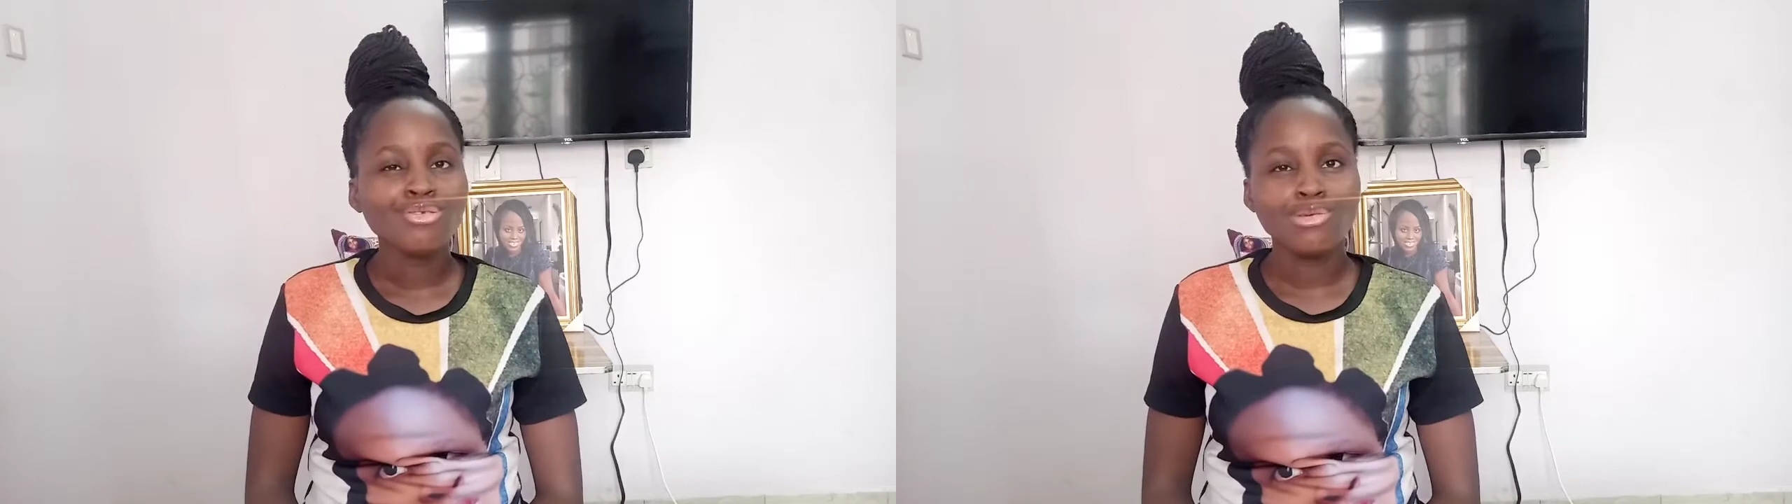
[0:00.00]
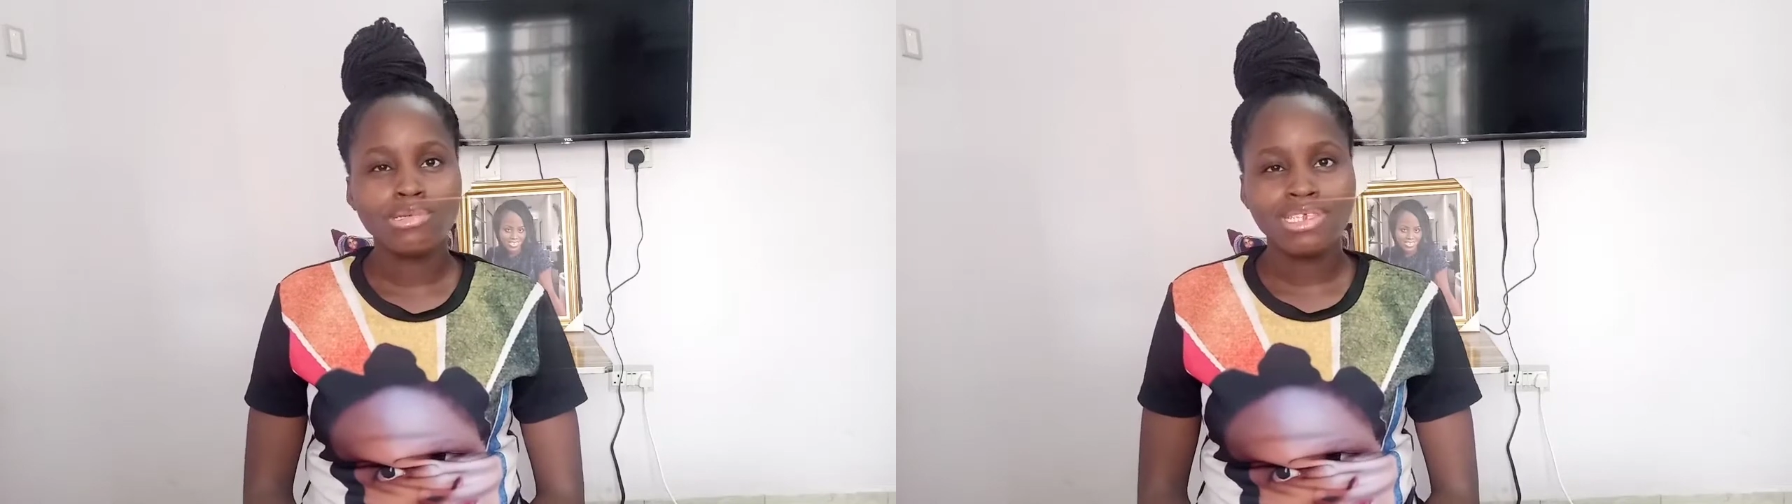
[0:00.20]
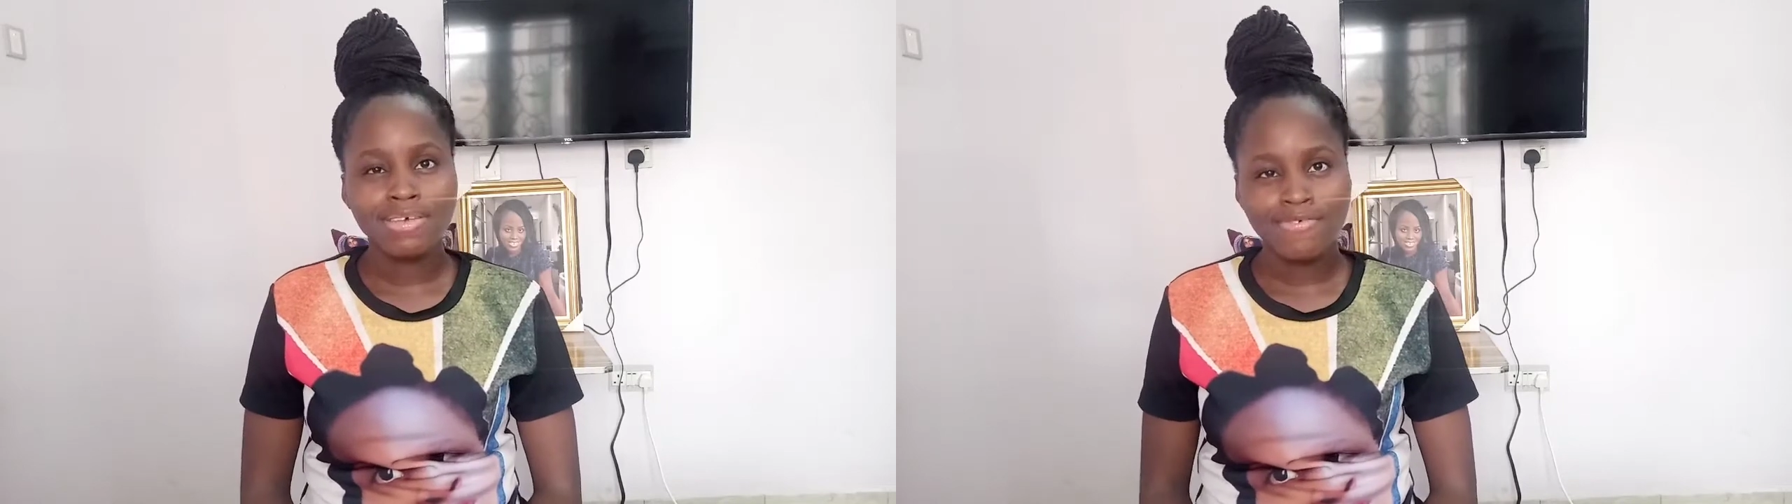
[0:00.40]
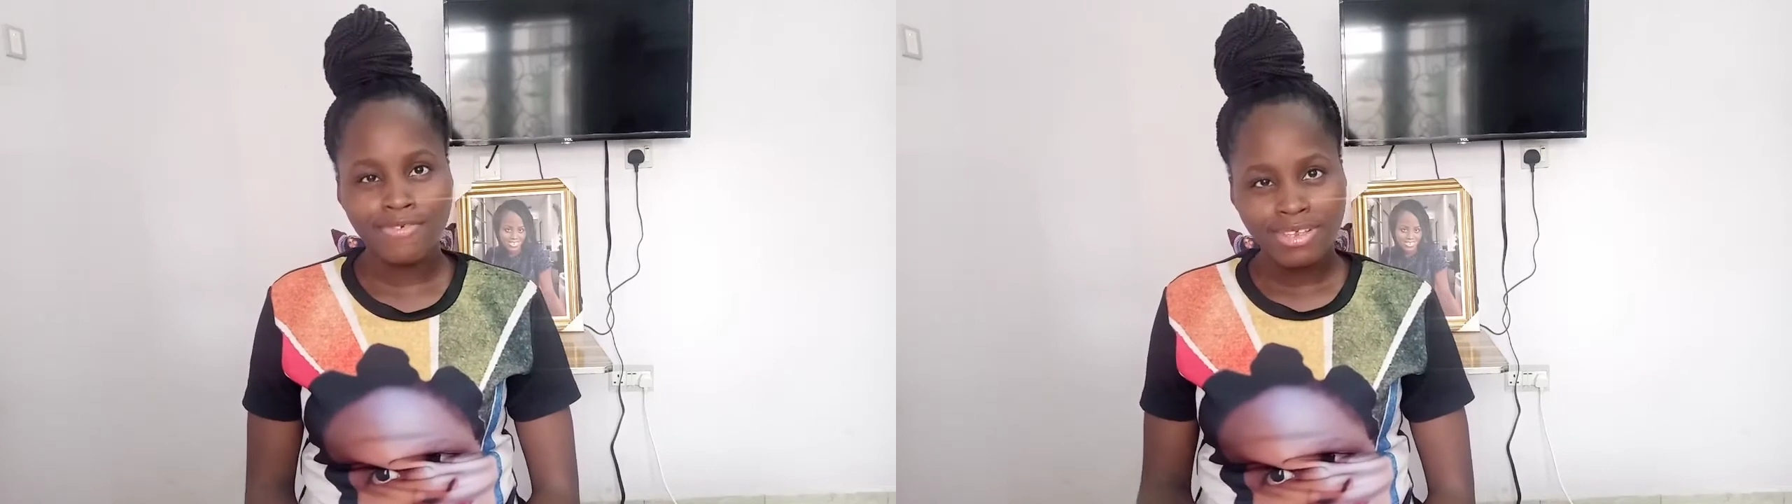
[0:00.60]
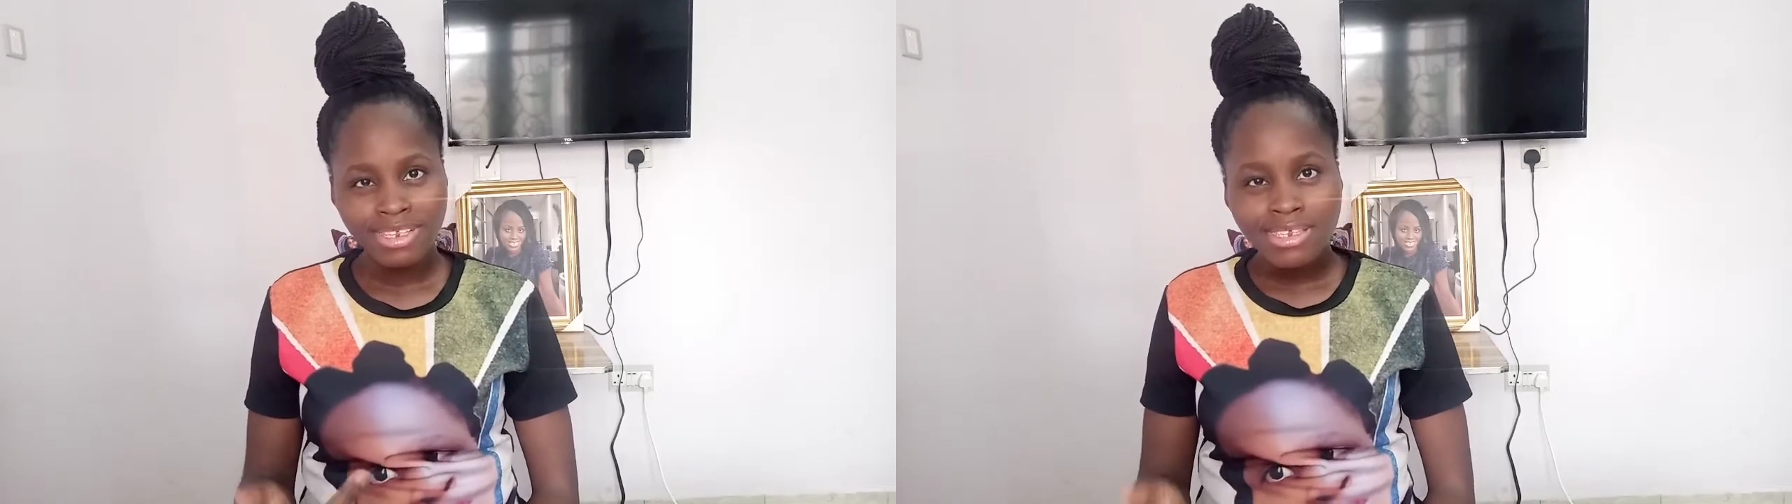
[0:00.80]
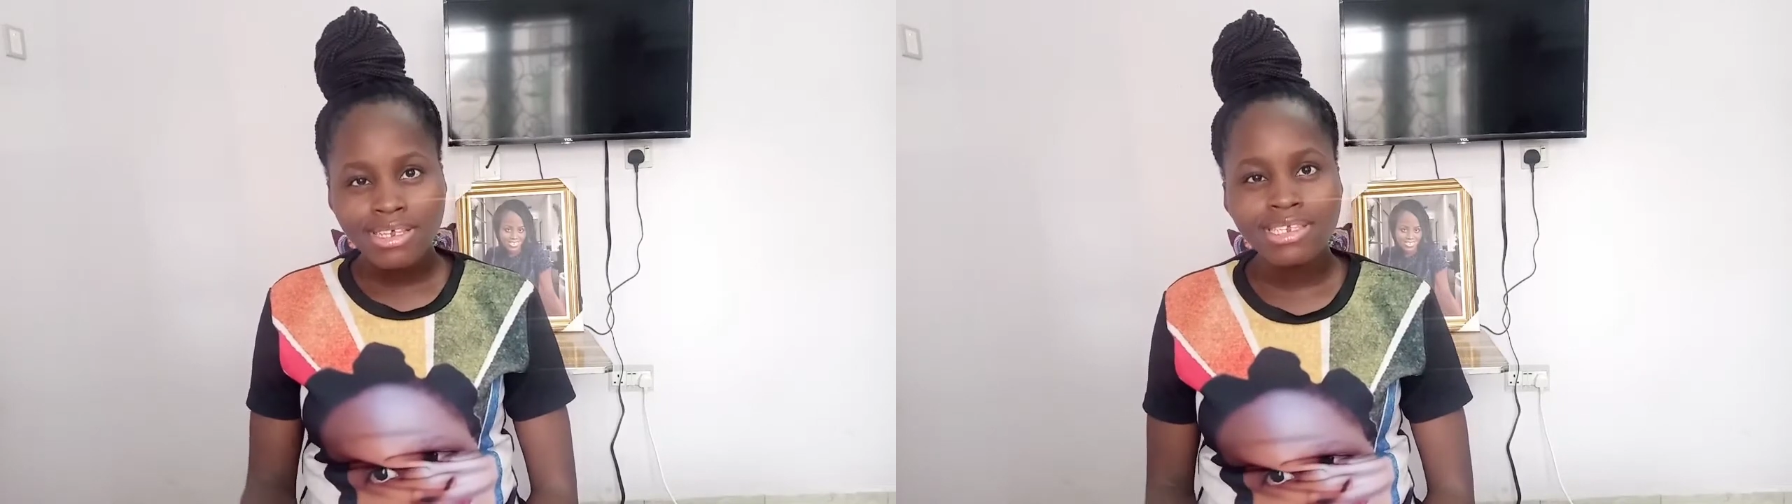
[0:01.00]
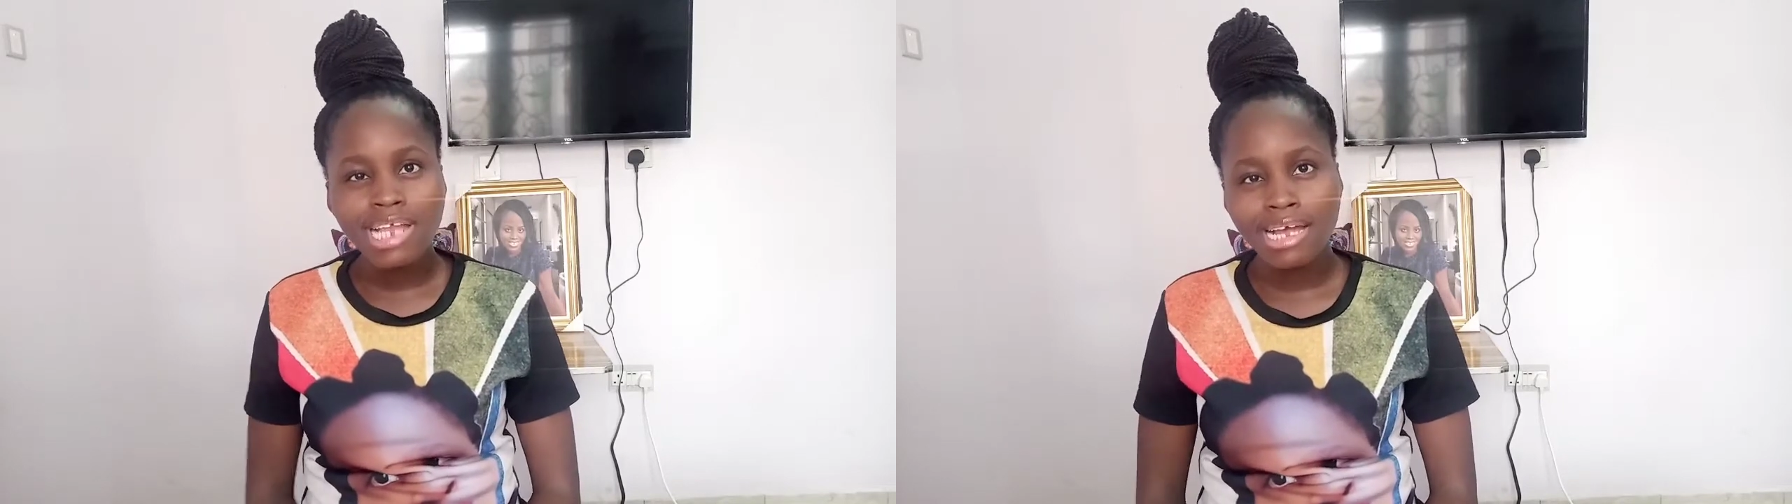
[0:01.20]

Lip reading: to yourself. Things